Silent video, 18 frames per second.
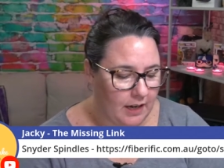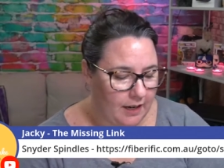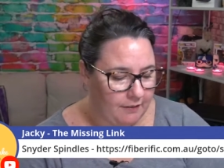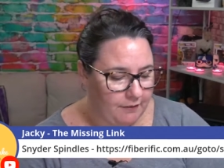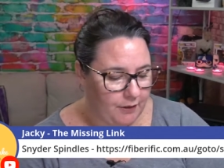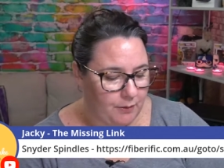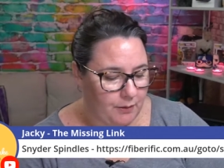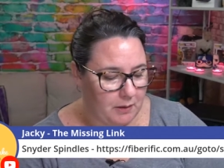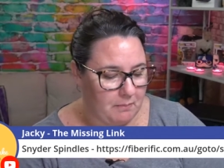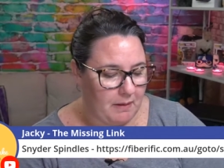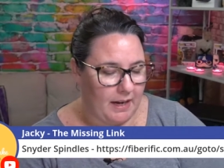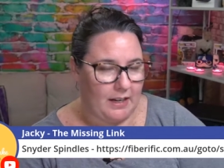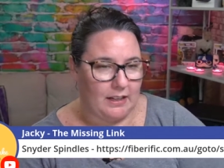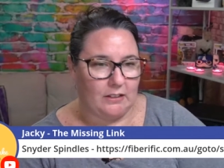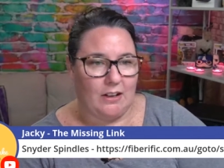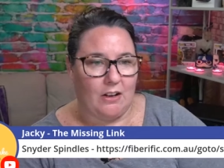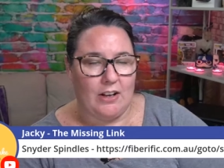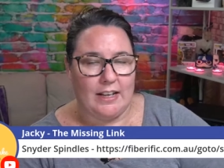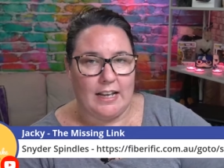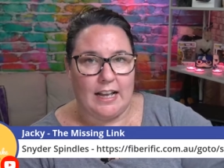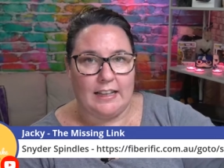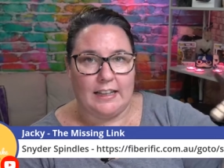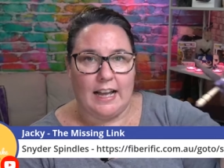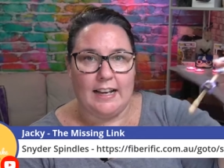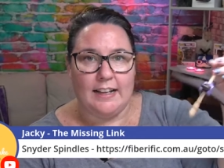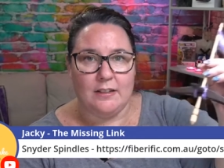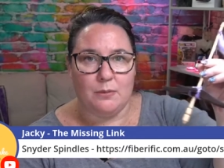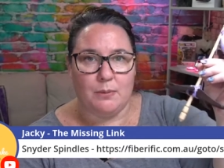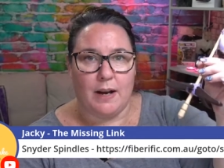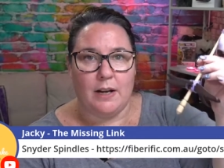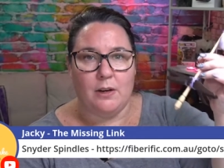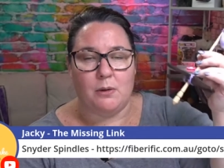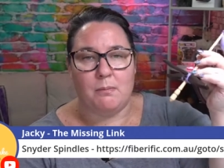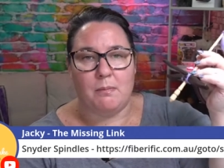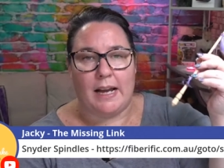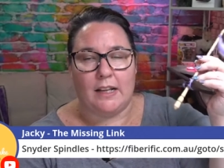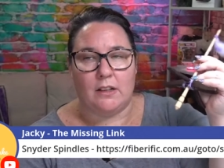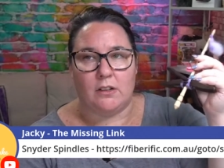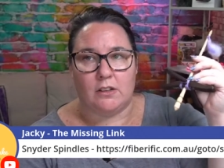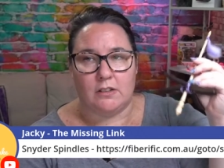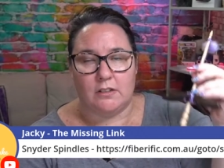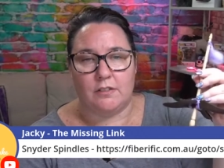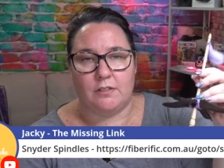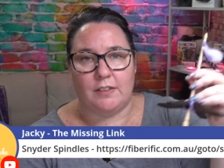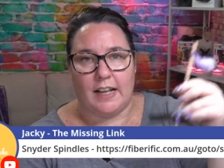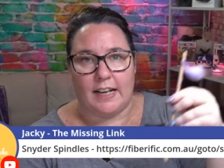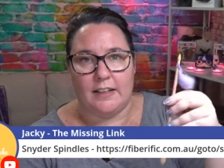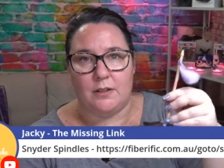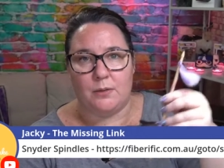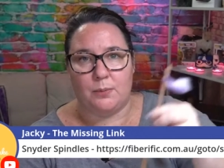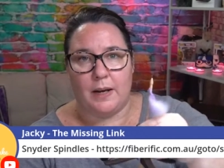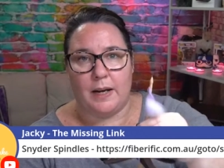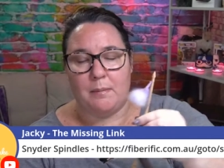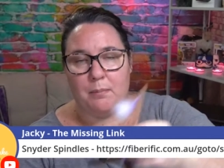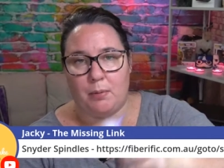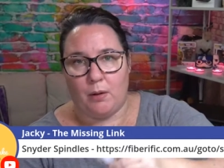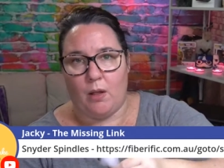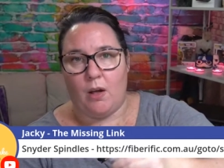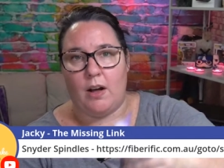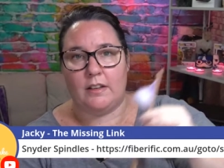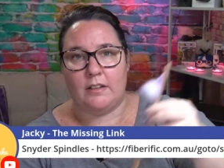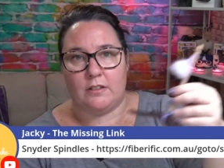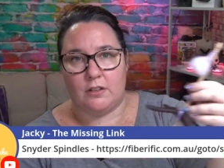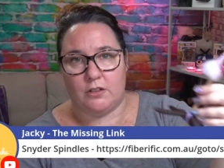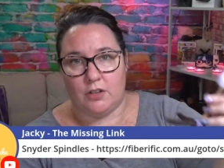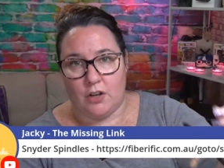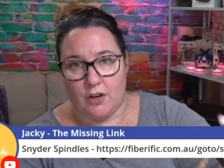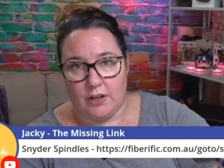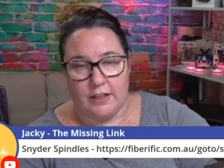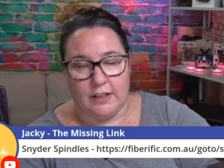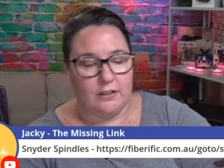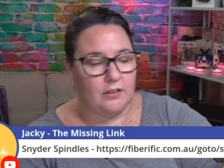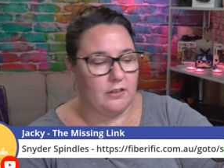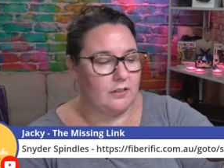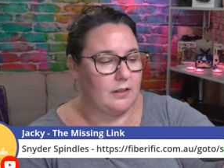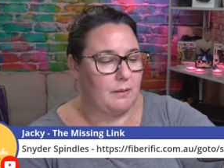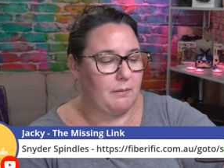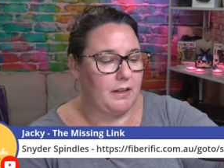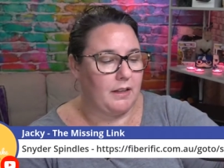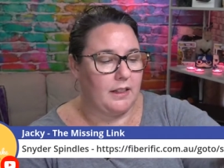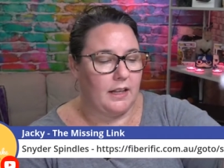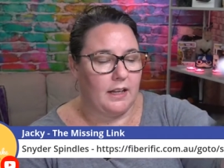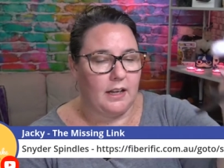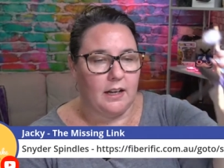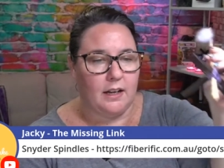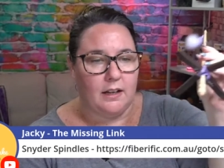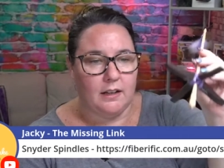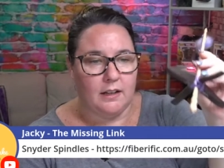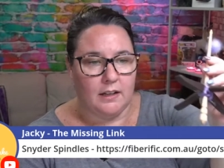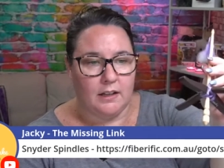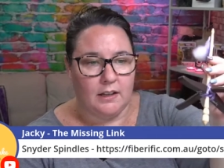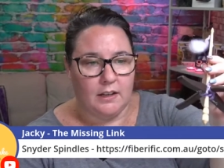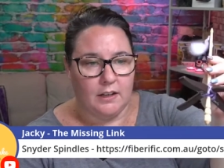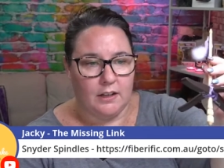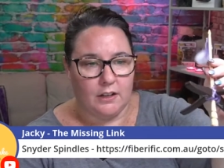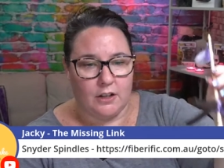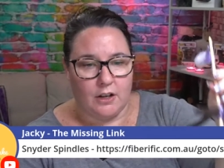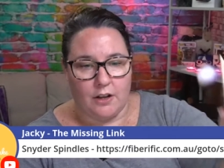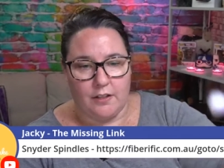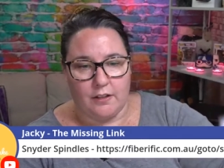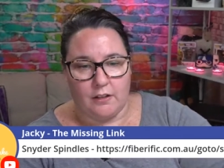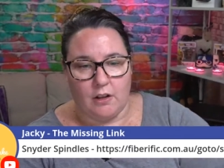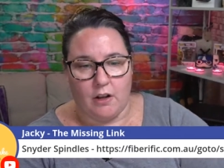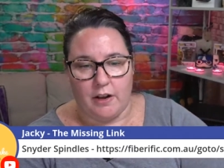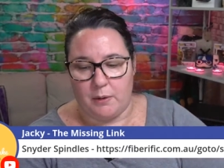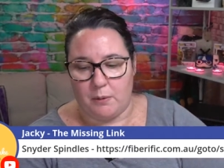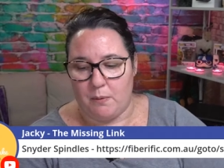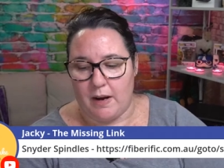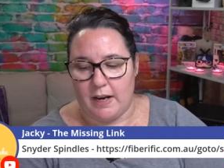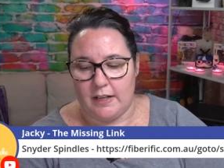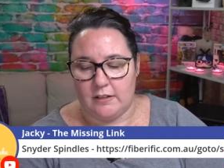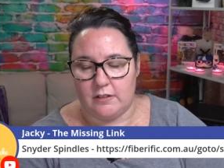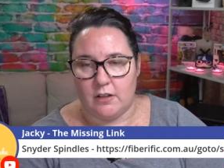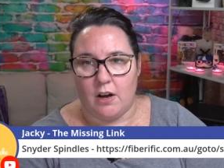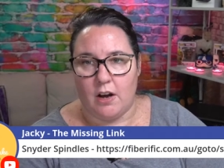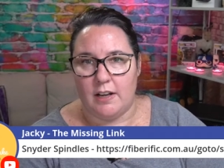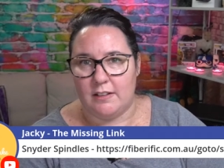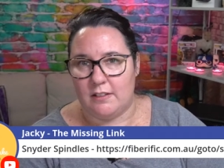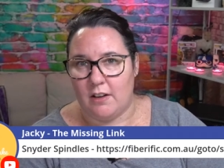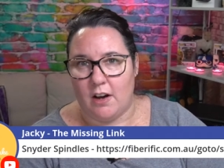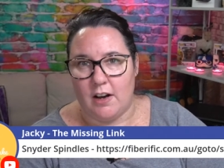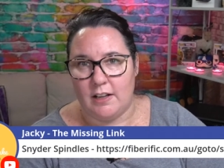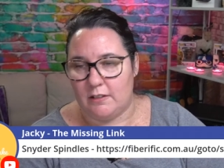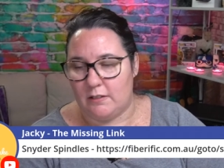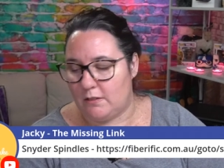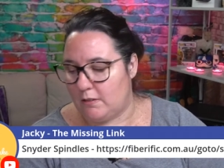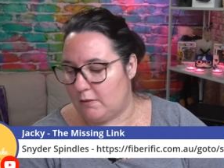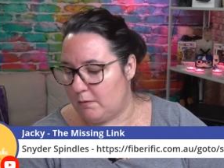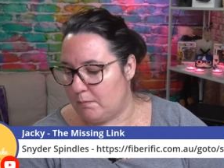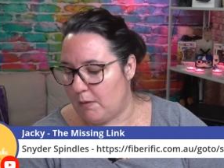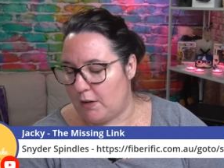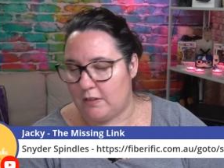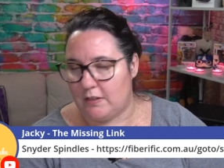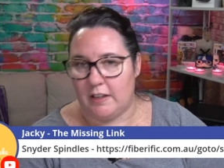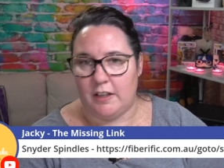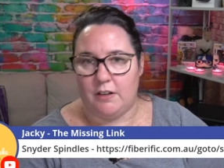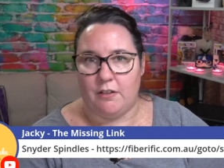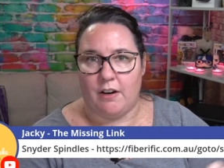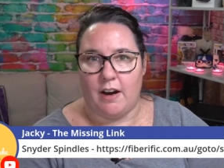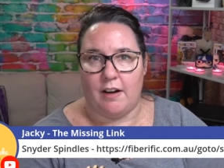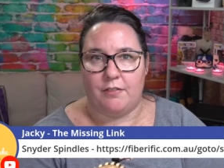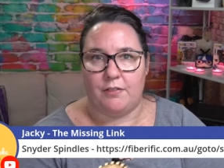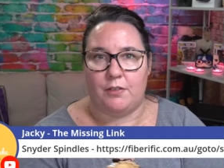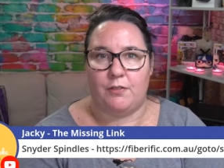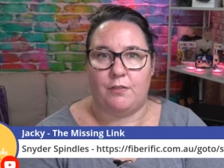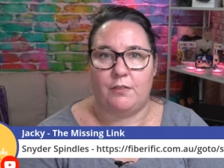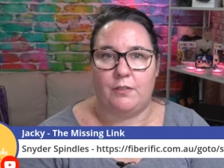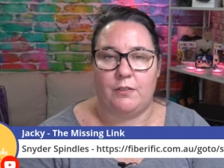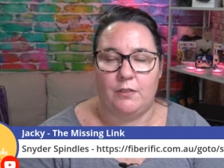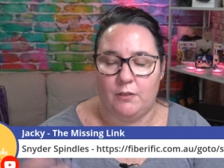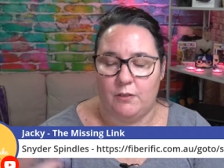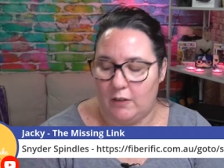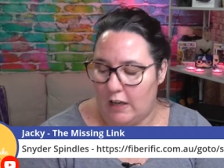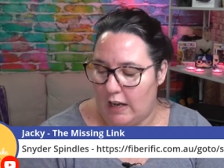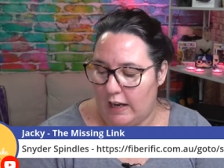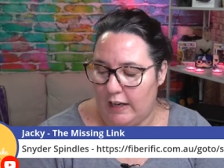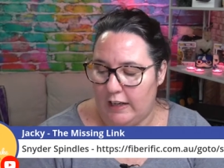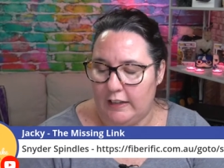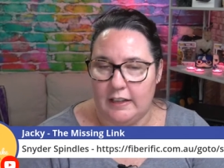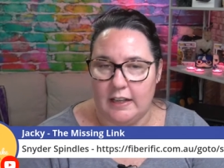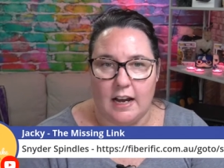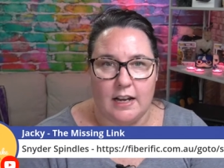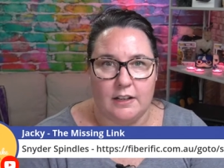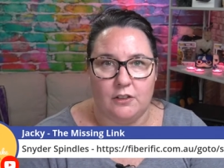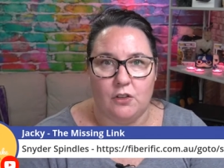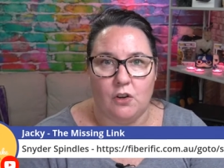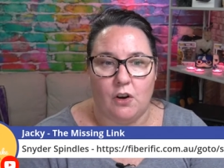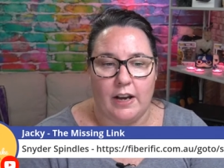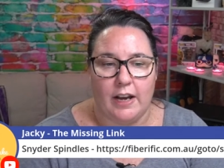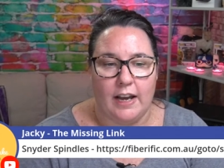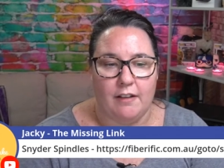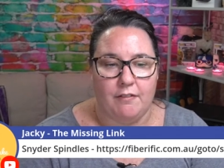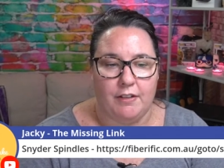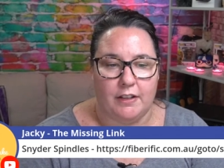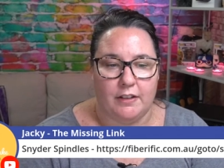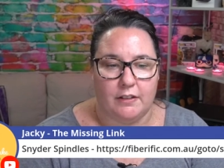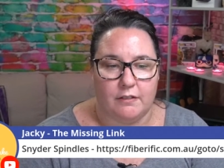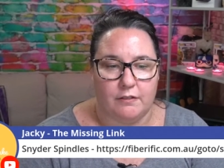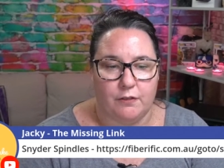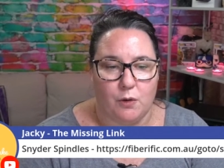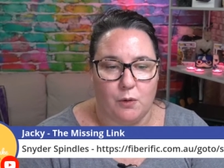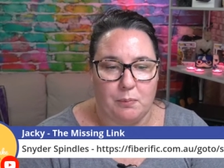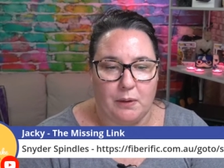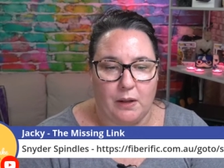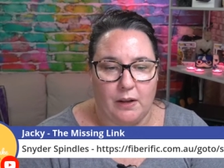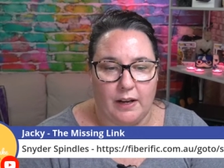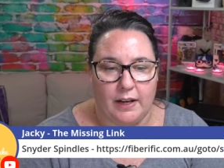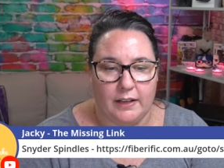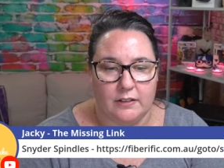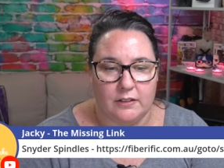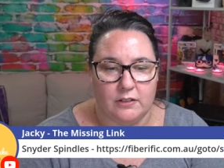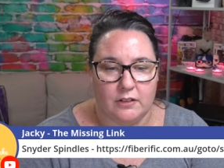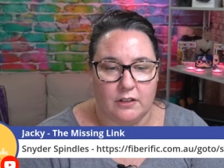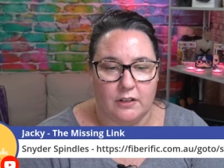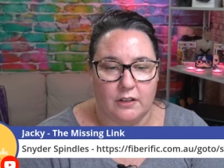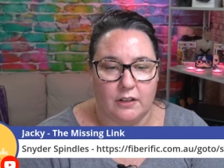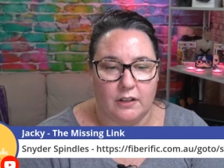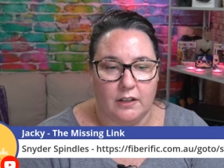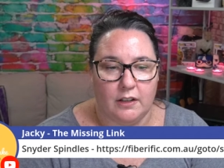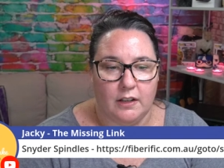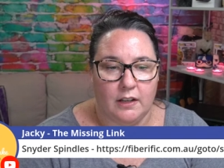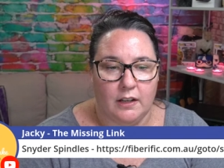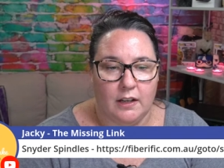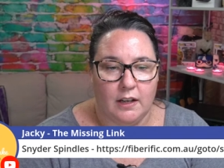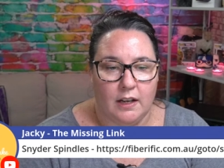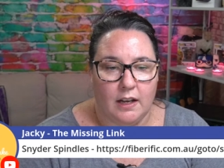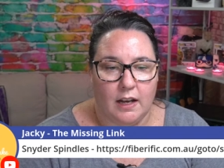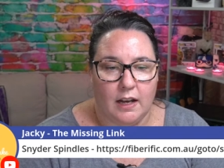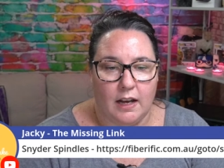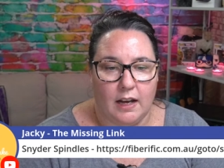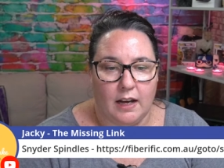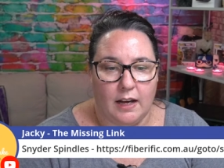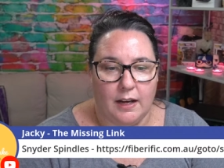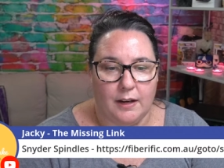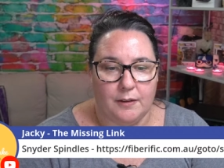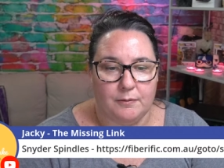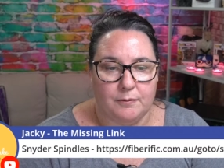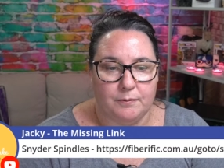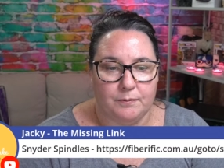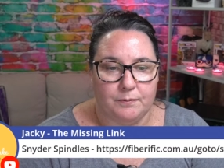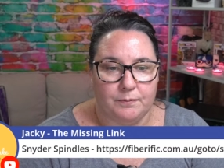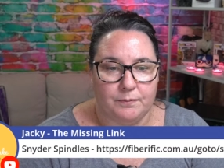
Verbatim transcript: If you want to make a, lot, a lace weight or make lots of lace weight plies to turn into something thicker, go the lighter weights. So I, I mostly craft in yarn not heavier than four ply. So um,